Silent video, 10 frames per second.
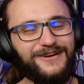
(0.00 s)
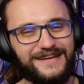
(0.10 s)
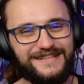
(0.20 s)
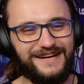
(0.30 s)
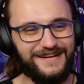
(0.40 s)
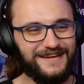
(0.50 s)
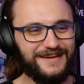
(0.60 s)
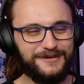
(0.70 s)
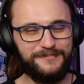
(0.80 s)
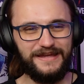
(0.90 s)
at that,
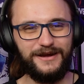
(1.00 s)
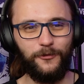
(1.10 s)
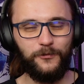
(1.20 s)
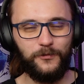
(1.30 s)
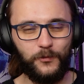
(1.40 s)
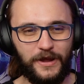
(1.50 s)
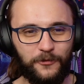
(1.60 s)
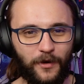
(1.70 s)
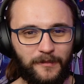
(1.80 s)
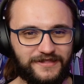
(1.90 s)
being a wing
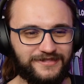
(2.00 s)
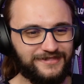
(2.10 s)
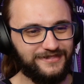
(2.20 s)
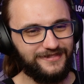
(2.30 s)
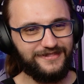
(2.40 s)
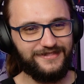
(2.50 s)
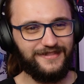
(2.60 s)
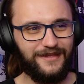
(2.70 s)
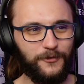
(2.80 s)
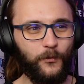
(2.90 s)
woman.
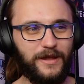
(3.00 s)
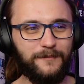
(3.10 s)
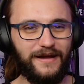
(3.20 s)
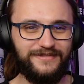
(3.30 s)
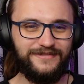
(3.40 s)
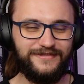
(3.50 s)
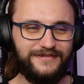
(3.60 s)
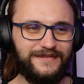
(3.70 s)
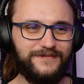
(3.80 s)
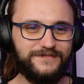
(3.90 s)
Wingman.
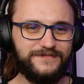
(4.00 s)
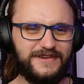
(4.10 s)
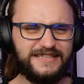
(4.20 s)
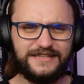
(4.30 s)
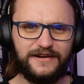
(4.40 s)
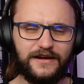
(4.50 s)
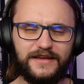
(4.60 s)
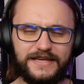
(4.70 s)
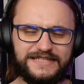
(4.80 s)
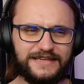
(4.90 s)
Is it even,
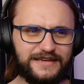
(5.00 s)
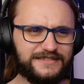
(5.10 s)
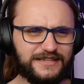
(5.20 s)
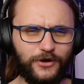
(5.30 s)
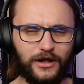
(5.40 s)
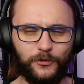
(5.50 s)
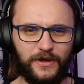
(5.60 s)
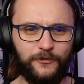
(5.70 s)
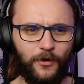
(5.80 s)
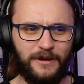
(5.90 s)
is it called a
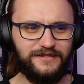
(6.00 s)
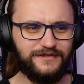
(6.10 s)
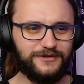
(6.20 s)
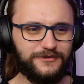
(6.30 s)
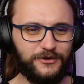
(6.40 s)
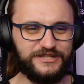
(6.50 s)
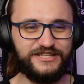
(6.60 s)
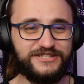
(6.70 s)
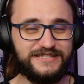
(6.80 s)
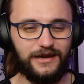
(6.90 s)
wing woman? Or is it
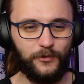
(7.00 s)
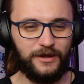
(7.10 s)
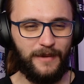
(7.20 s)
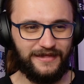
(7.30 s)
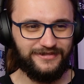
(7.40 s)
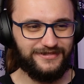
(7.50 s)
still a wingman?